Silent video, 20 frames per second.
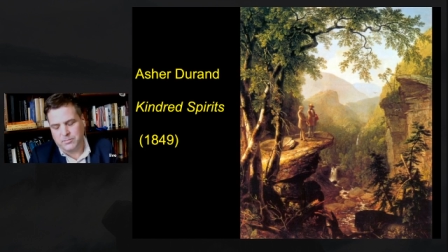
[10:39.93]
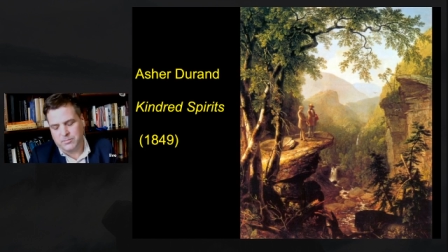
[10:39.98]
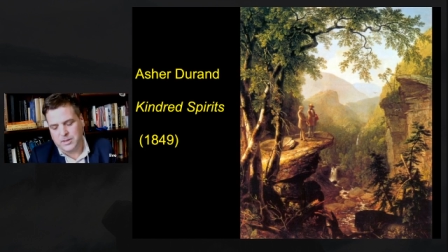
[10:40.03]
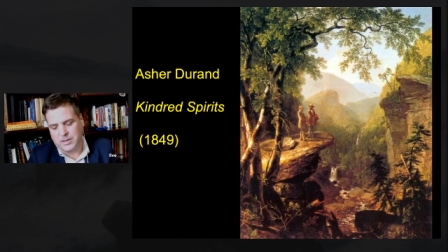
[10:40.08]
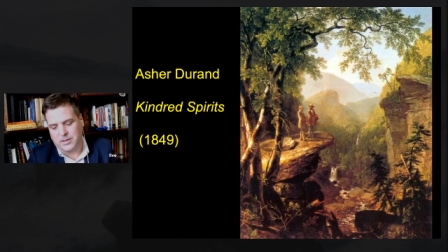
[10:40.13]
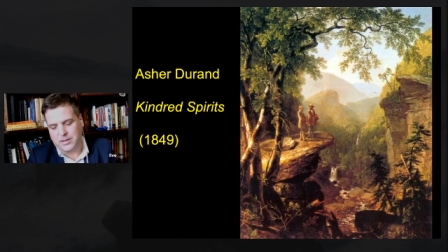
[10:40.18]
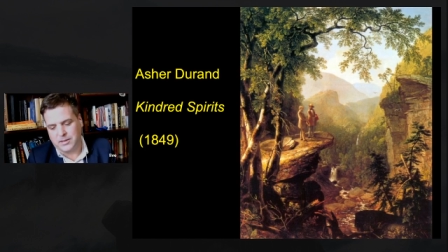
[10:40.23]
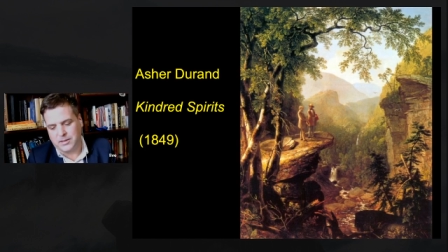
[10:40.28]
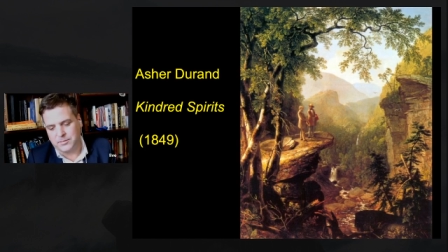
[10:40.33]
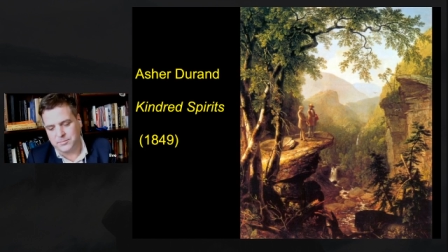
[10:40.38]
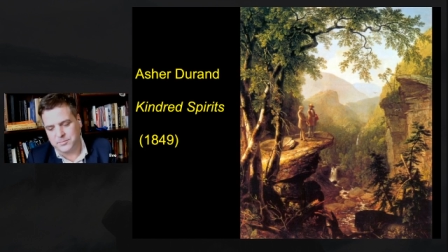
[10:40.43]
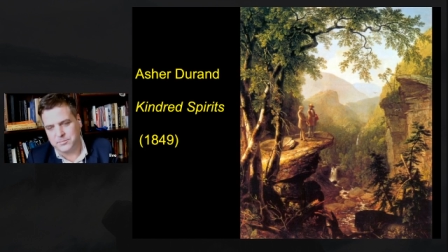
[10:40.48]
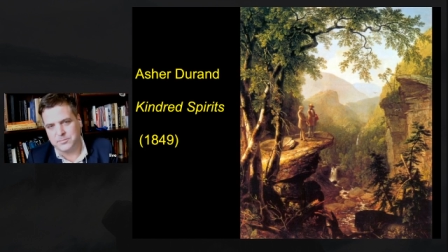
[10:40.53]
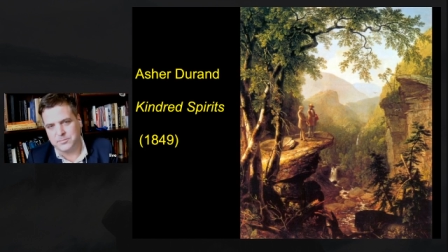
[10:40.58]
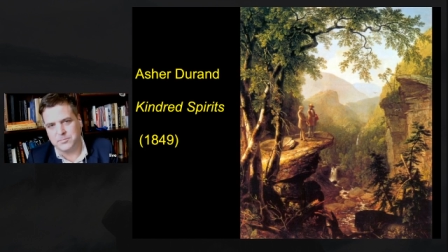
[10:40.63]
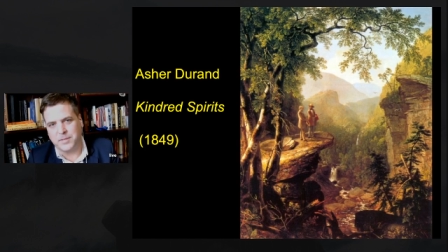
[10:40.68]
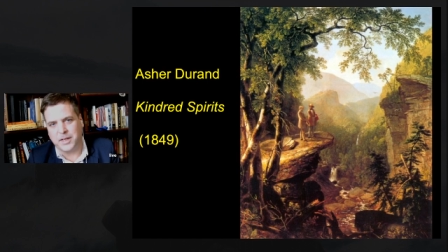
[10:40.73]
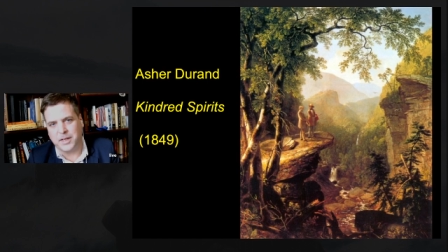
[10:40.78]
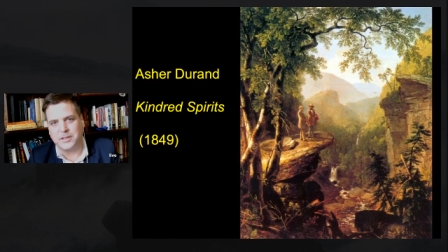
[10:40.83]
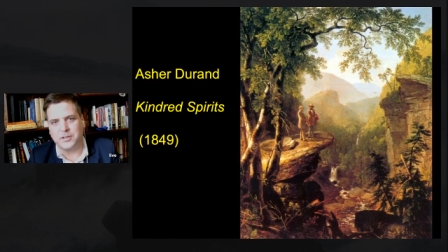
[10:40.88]
a uh,
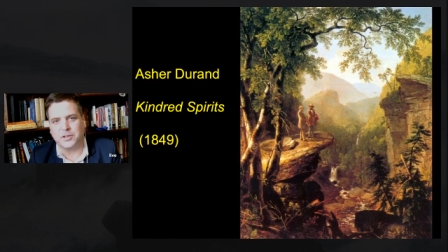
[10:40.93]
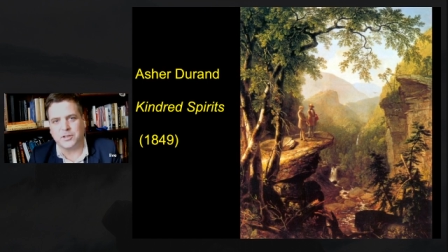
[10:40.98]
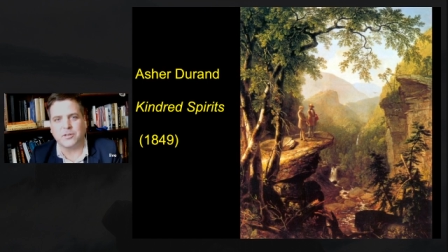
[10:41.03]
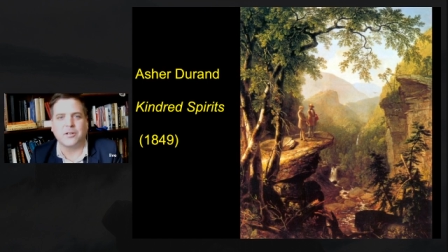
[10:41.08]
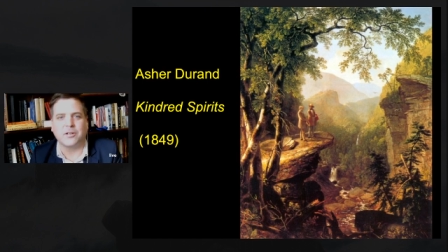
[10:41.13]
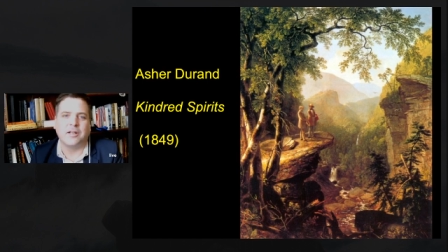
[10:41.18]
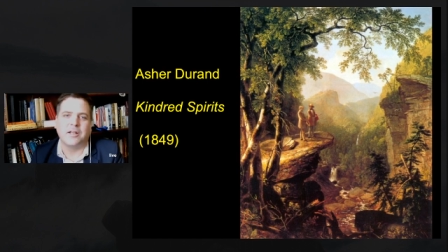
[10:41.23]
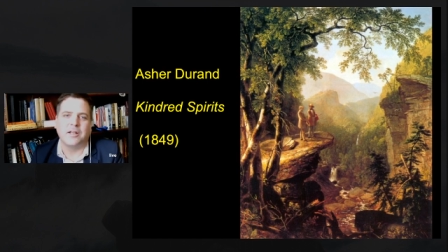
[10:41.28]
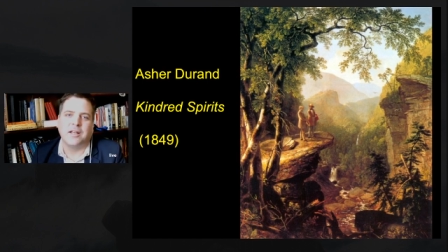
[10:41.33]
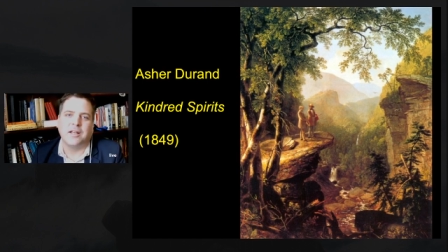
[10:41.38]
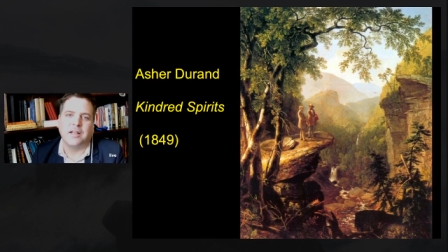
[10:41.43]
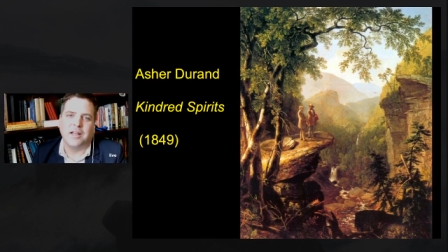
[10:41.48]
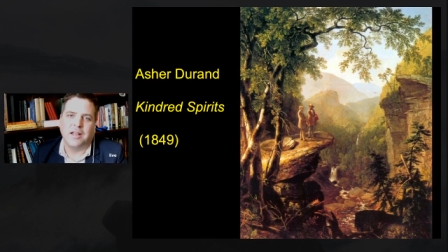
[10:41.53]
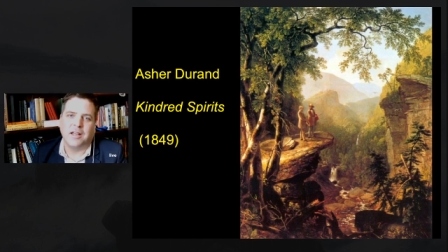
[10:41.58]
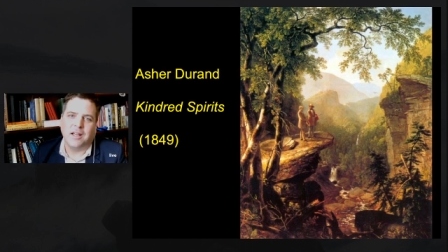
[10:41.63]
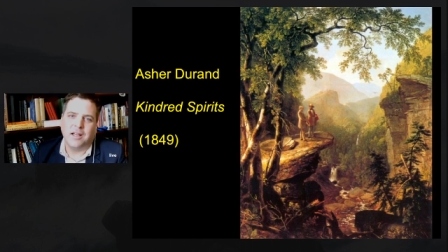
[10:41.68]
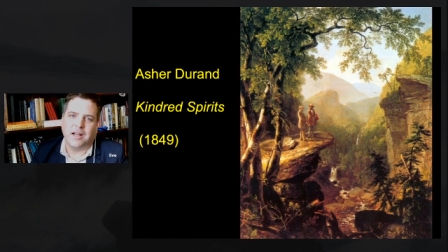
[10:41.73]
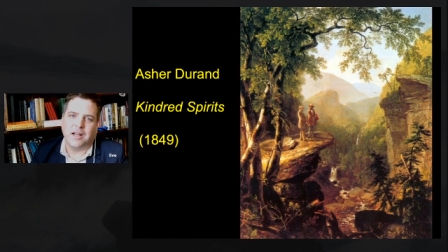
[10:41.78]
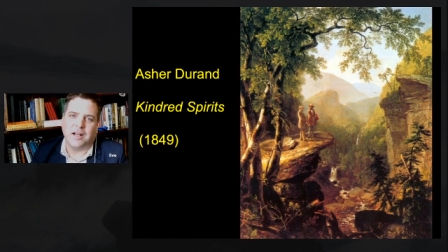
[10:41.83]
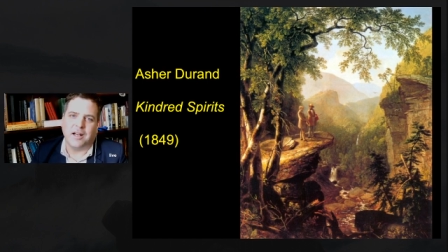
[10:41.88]
major
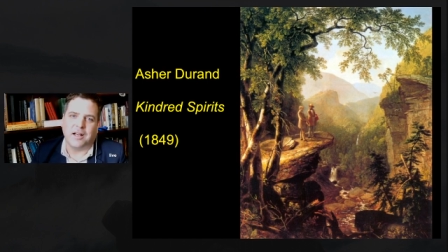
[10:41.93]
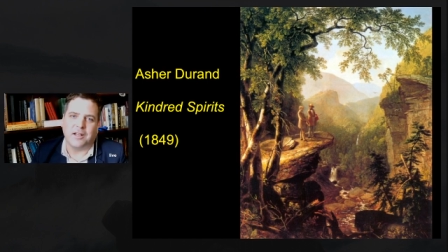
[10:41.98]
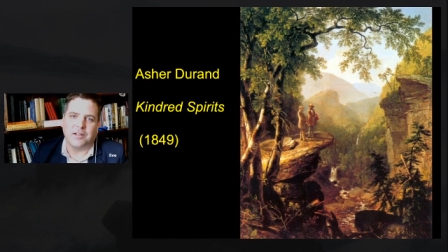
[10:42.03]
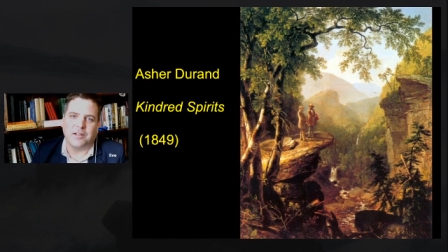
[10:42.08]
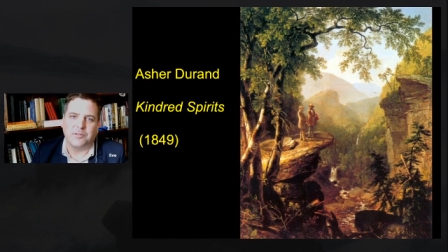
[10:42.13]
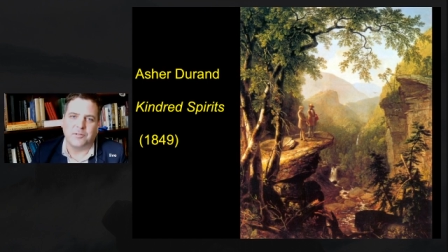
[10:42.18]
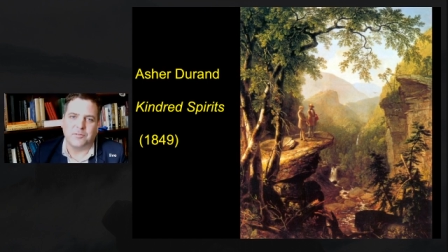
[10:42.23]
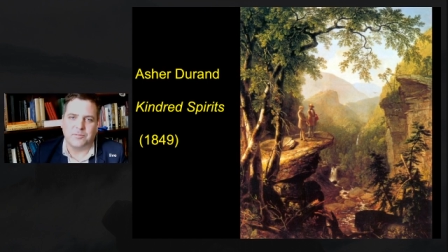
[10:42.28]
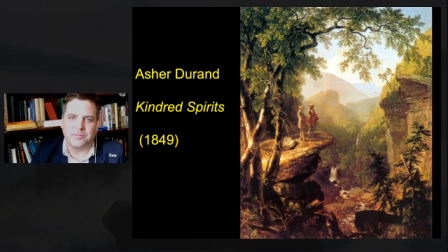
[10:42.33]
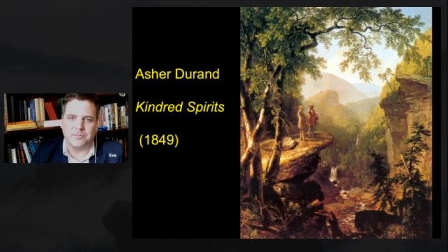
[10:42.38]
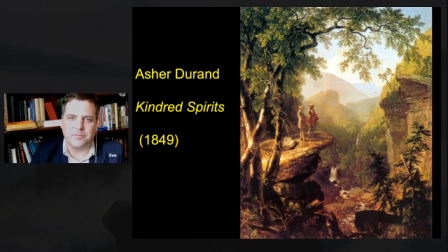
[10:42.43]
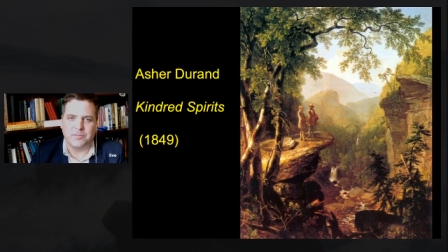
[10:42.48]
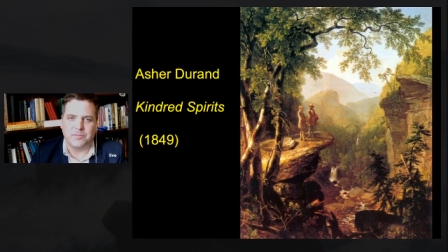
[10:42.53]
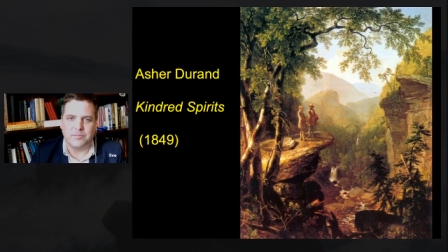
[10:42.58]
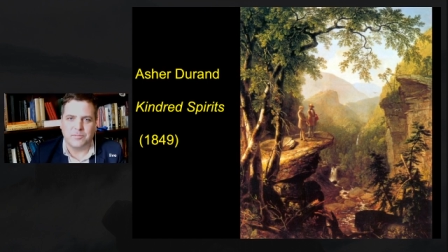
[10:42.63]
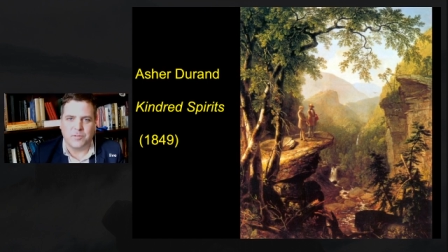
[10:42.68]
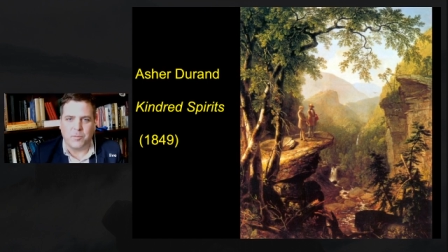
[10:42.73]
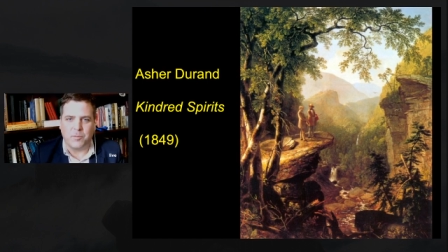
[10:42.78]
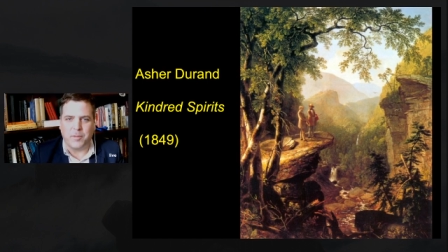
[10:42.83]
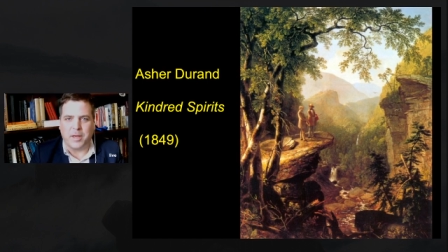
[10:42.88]
uh,
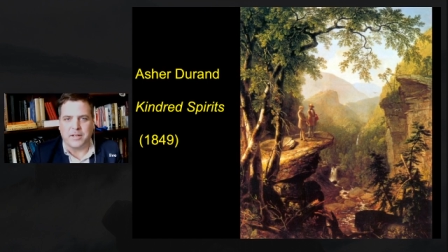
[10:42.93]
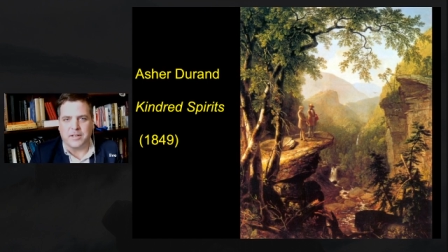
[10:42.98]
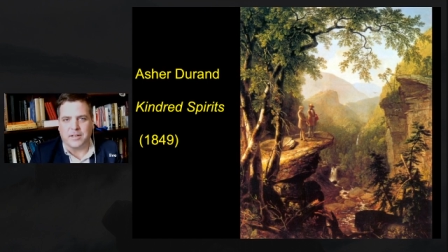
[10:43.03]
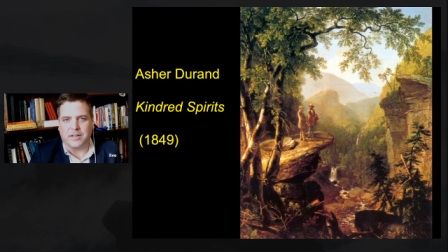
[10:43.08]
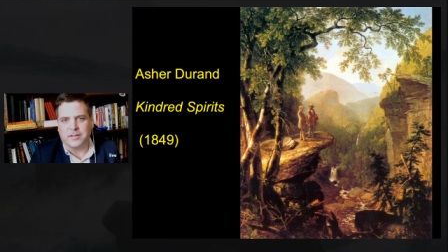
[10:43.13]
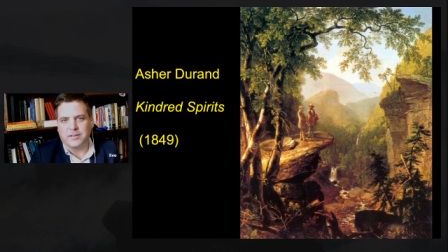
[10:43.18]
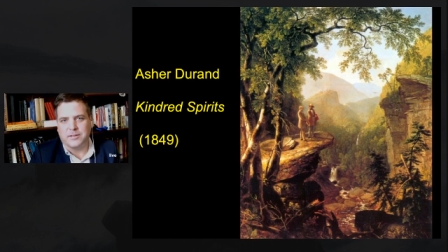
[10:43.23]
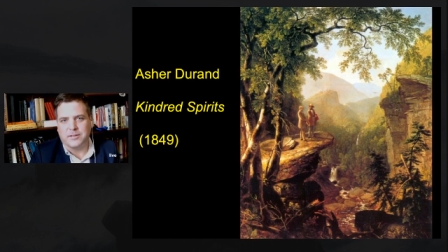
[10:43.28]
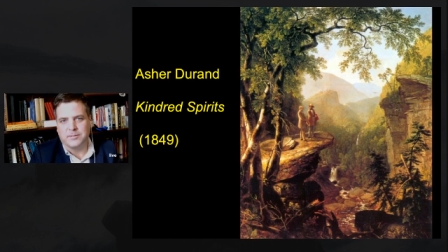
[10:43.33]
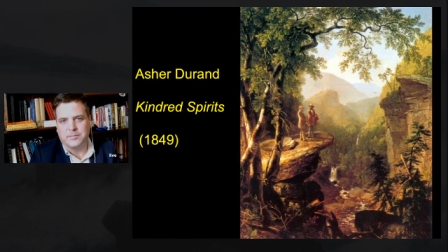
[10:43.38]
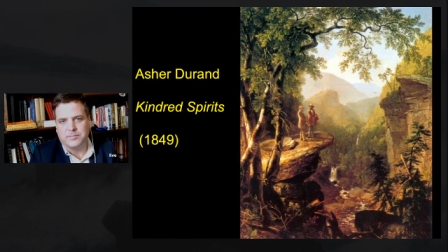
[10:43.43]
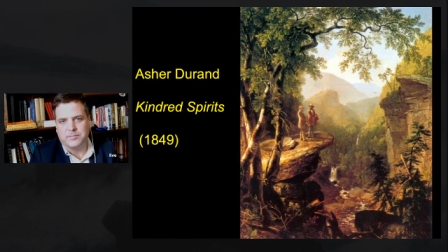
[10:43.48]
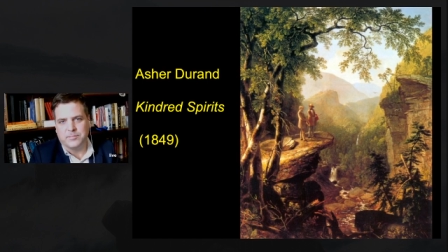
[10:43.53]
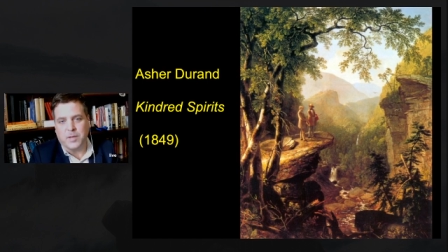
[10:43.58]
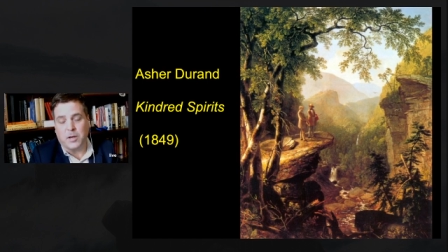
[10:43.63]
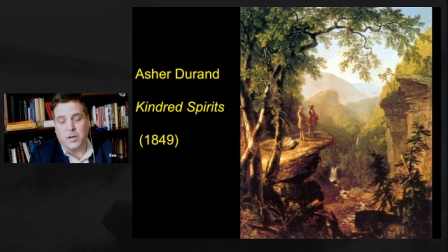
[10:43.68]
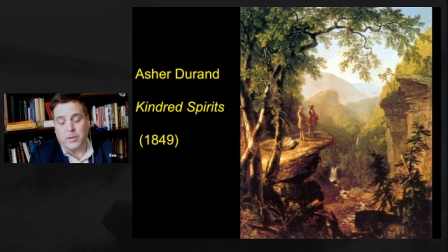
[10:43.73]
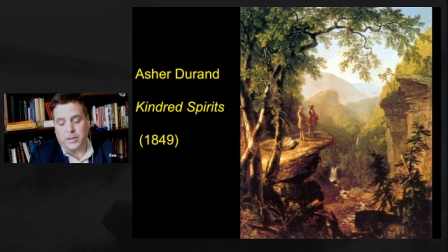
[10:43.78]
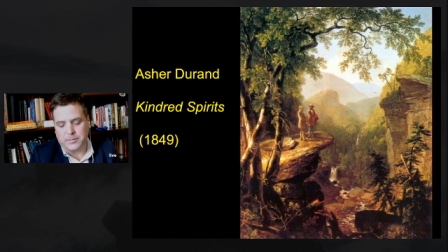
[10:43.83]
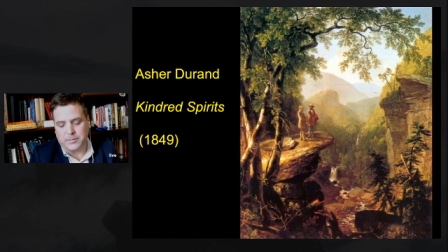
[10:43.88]
romantic
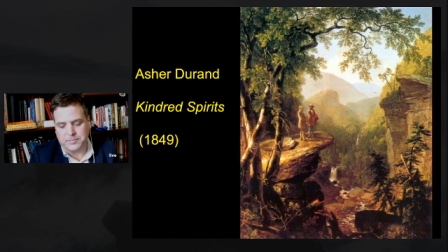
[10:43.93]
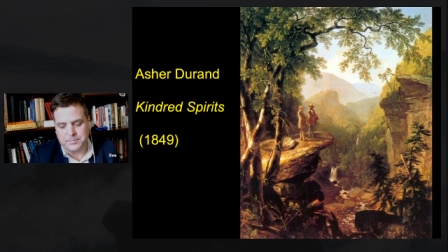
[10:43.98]
poet.